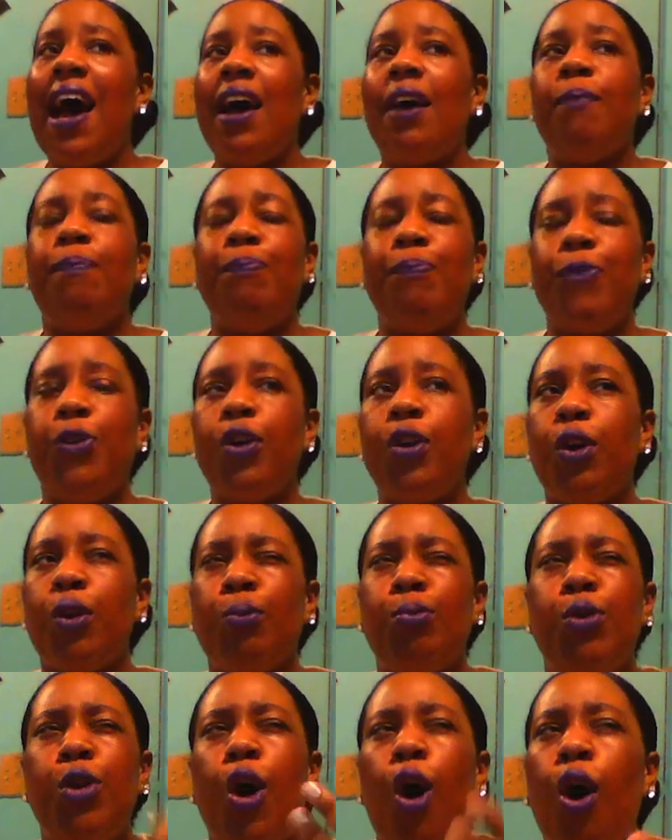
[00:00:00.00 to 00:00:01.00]
you
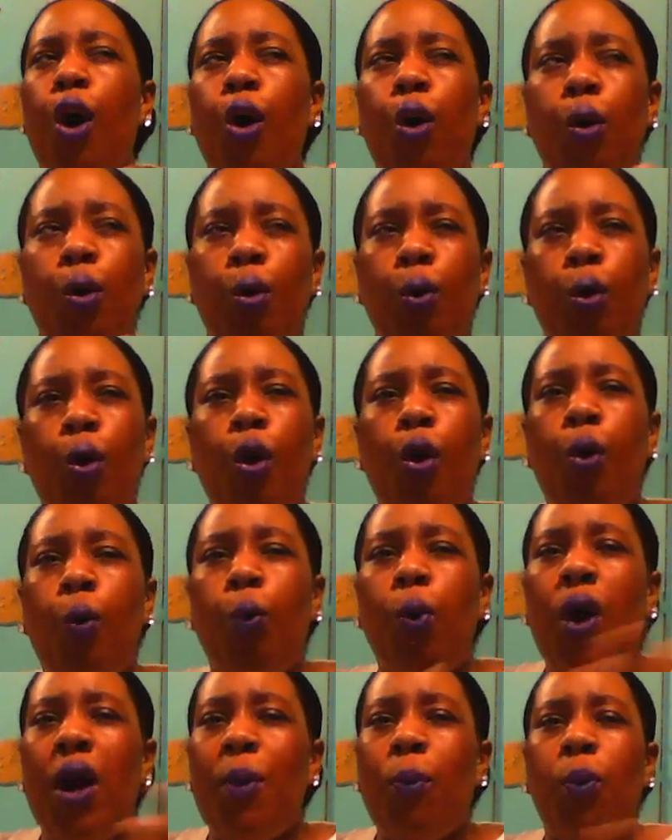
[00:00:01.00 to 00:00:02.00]
don't know
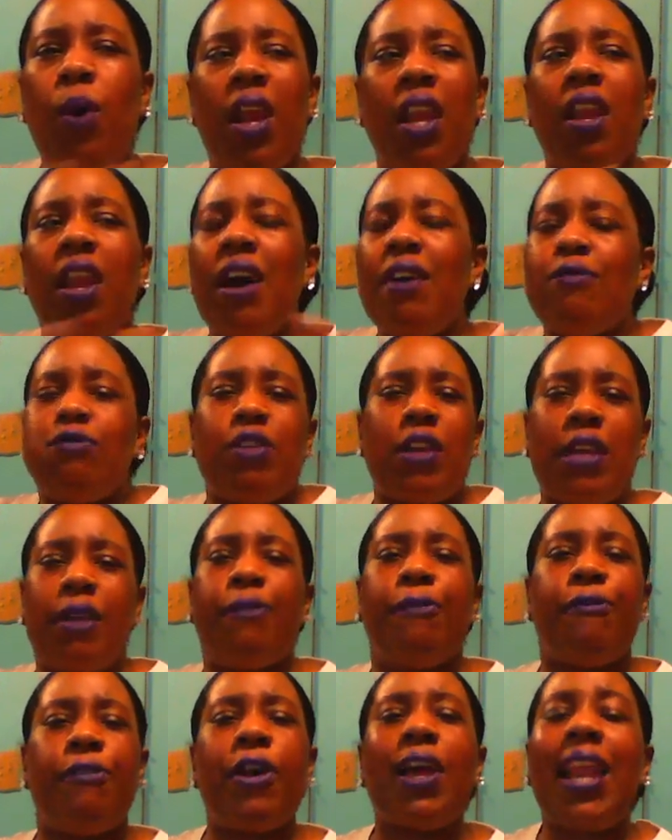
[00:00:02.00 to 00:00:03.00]
what what love really
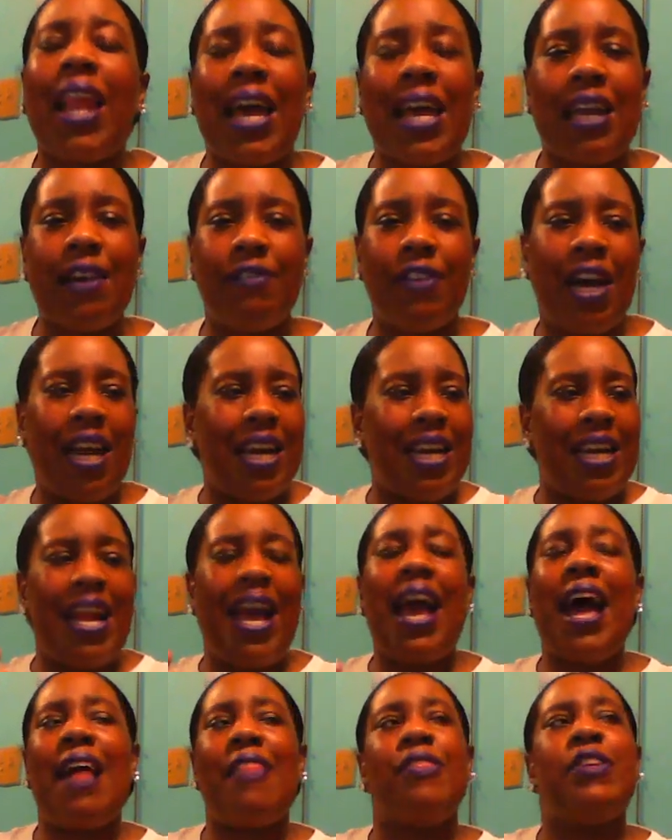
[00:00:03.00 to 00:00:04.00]
feel like if I didn't
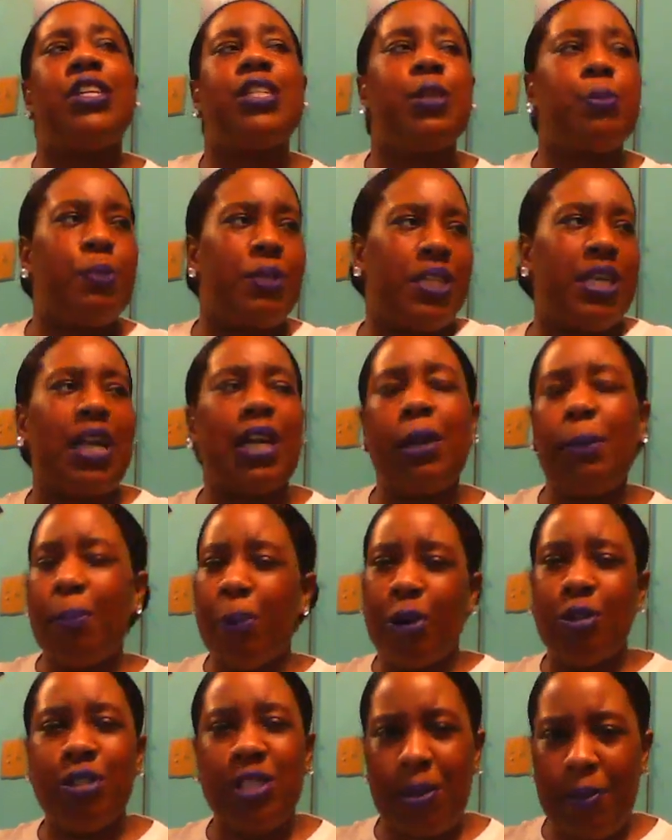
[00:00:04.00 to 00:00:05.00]
have this particular
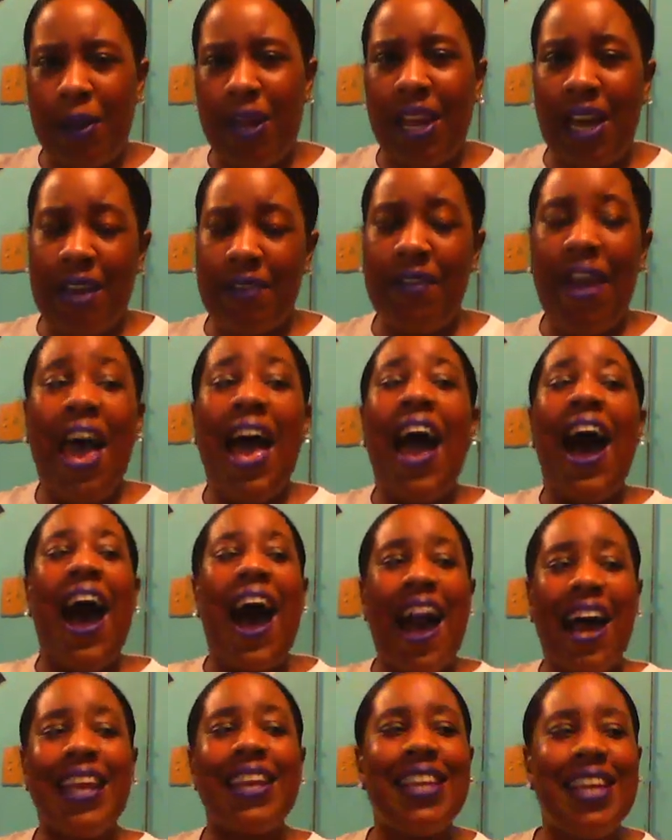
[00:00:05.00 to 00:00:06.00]
person in my life.
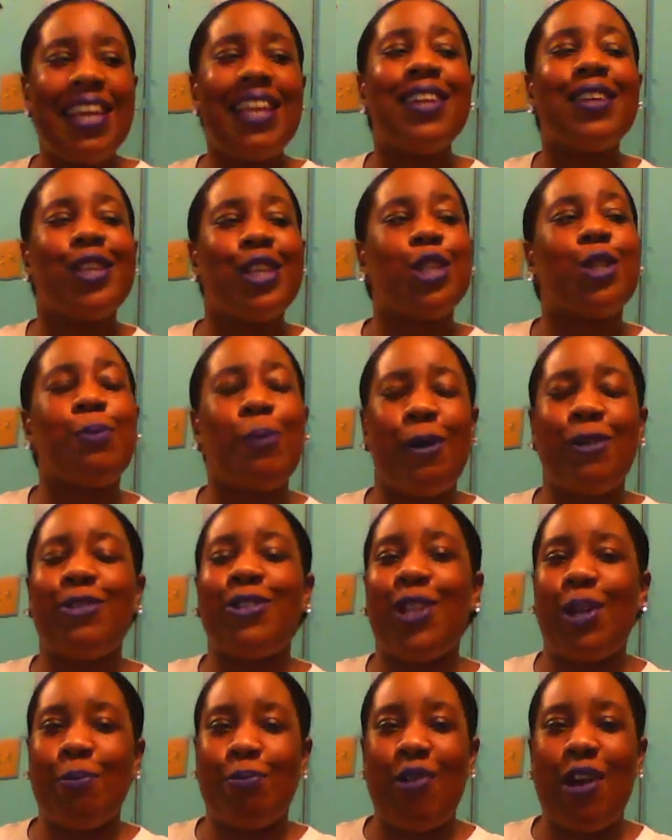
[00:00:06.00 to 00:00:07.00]
I needed this
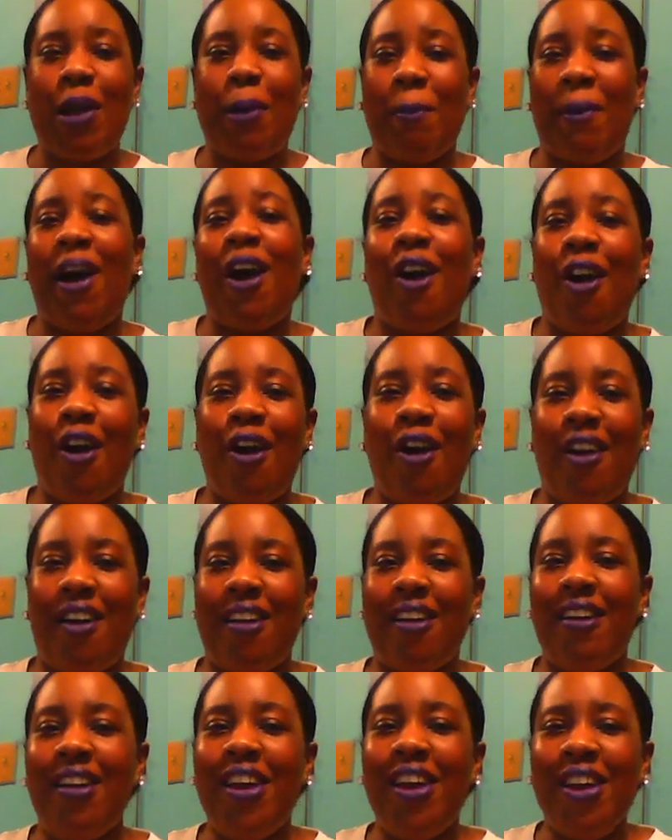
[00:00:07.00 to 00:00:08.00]
person to break my heart.
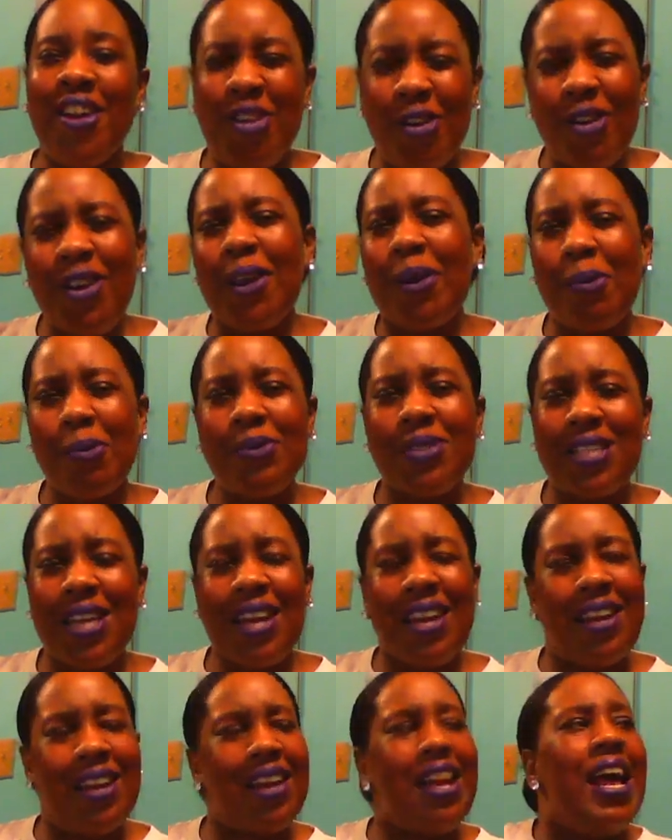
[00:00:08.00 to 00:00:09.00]
You get what I'm
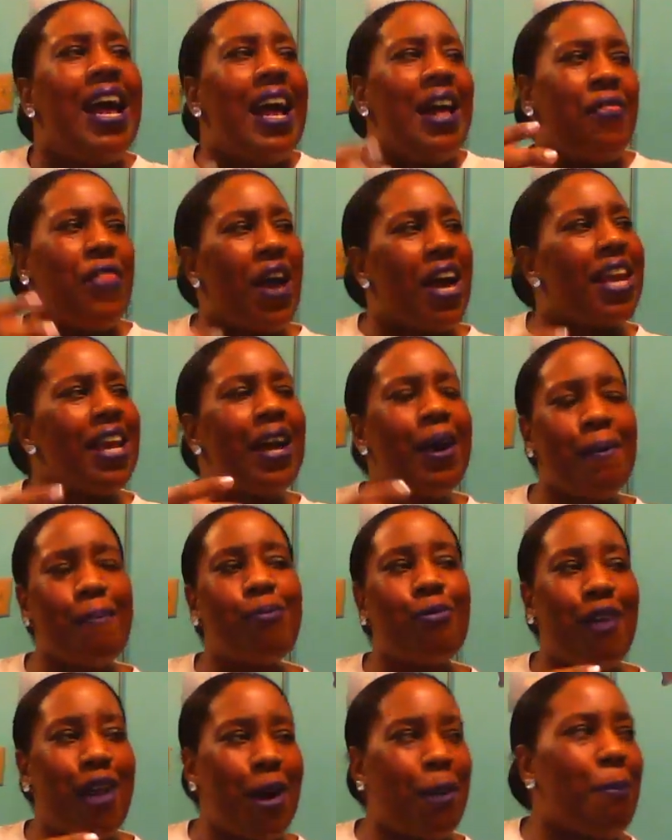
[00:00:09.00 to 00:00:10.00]
saying? If they didn't
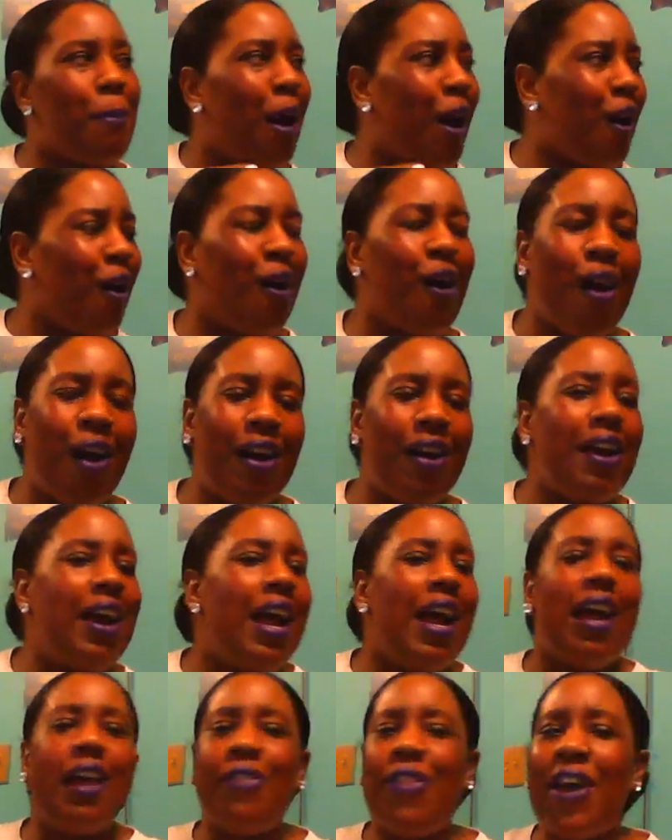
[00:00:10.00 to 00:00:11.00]
break my heart,
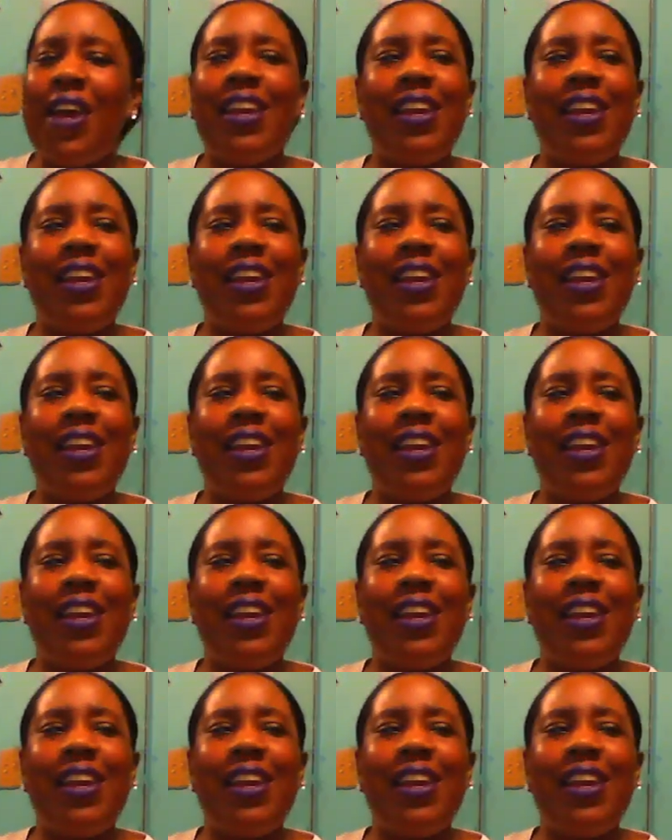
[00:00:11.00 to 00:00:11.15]
if they